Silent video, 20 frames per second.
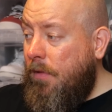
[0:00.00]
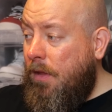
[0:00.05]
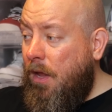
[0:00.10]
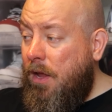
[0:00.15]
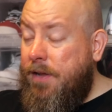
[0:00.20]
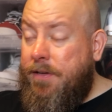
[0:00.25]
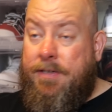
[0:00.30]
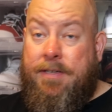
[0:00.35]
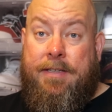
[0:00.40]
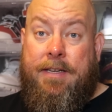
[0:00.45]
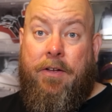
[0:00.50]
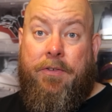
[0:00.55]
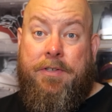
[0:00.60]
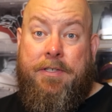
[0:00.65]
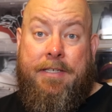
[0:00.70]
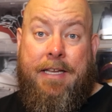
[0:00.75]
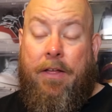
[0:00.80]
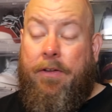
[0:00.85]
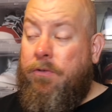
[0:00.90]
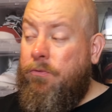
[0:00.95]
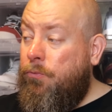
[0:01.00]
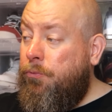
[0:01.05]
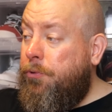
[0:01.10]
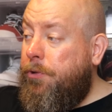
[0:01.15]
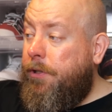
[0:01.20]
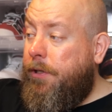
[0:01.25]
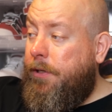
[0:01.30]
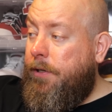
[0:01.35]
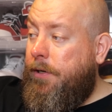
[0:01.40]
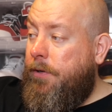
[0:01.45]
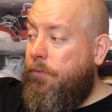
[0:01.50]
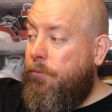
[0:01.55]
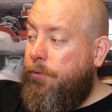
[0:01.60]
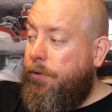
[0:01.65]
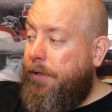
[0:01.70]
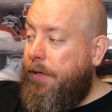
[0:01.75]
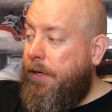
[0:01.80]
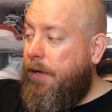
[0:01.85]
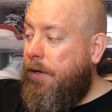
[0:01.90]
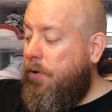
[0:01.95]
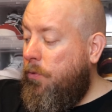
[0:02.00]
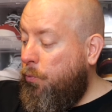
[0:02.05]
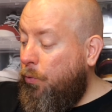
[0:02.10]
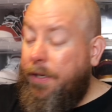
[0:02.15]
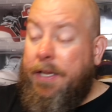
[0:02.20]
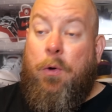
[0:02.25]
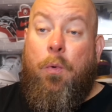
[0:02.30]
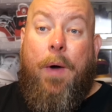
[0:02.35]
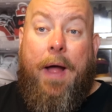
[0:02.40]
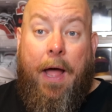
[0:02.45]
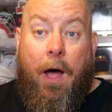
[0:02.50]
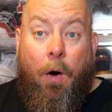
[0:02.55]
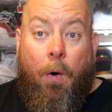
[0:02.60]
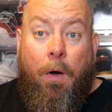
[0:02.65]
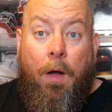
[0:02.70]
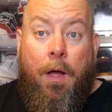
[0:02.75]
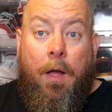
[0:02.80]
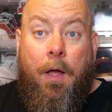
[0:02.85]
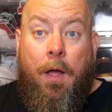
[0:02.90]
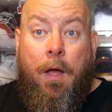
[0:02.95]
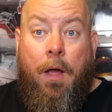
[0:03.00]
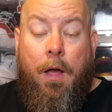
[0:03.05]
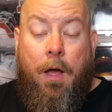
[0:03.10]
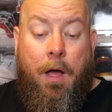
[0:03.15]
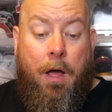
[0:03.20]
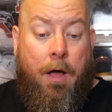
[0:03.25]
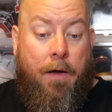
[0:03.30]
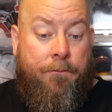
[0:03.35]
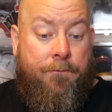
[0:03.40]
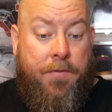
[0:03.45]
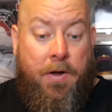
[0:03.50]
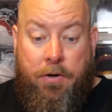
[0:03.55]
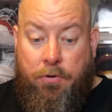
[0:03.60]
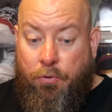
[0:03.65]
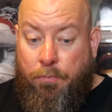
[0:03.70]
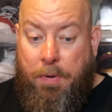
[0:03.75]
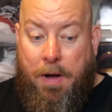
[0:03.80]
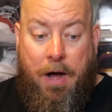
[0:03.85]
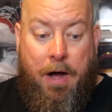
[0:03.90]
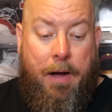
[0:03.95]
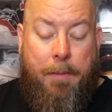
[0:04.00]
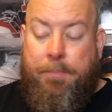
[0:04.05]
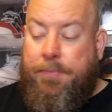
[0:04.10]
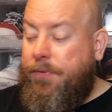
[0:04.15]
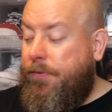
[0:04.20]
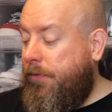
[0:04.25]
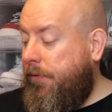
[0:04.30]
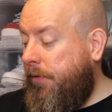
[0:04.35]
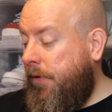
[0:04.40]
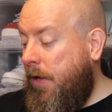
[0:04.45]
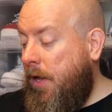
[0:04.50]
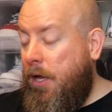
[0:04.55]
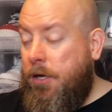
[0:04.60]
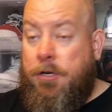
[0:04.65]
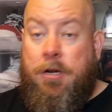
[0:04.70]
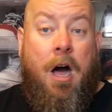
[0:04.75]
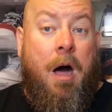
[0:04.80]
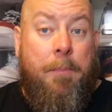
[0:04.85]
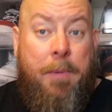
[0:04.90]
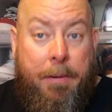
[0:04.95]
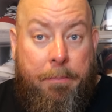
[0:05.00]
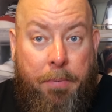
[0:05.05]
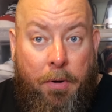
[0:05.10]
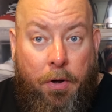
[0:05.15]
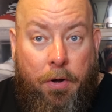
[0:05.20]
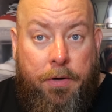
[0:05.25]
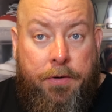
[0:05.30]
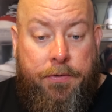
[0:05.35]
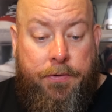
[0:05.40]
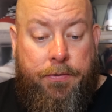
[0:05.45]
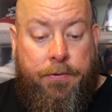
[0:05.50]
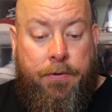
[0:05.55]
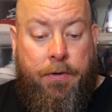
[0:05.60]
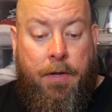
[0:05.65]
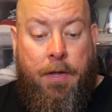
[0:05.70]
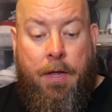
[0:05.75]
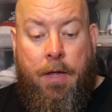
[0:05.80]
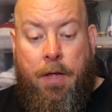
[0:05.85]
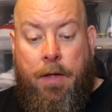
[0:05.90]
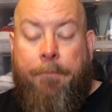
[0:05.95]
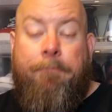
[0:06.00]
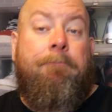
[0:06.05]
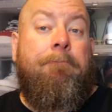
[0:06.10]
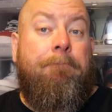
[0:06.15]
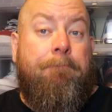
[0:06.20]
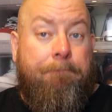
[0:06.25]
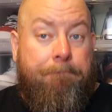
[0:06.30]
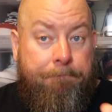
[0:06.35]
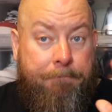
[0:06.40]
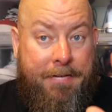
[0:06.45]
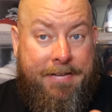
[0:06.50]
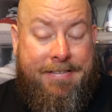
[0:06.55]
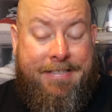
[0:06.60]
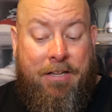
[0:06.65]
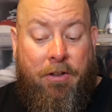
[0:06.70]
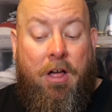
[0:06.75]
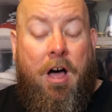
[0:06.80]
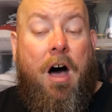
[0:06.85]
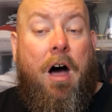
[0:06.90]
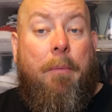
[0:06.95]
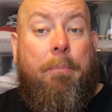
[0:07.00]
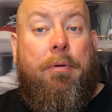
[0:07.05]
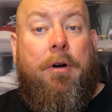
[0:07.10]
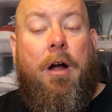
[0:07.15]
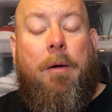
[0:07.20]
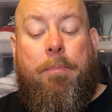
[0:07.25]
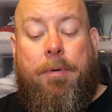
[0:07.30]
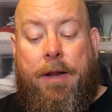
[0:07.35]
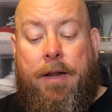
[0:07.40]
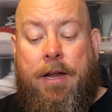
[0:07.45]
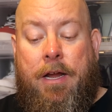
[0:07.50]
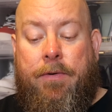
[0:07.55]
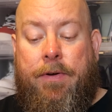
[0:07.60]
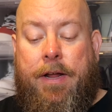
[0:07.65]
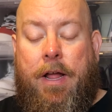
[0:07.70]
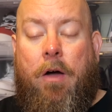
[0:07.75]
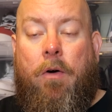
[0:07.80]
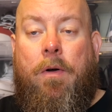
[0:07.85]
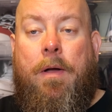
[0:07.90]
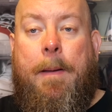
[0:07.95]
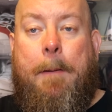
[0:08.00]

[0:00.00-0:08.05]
It's still selling really, really, really well. Uh, Funko Pops, comic books. It's still a hot property. Here we go.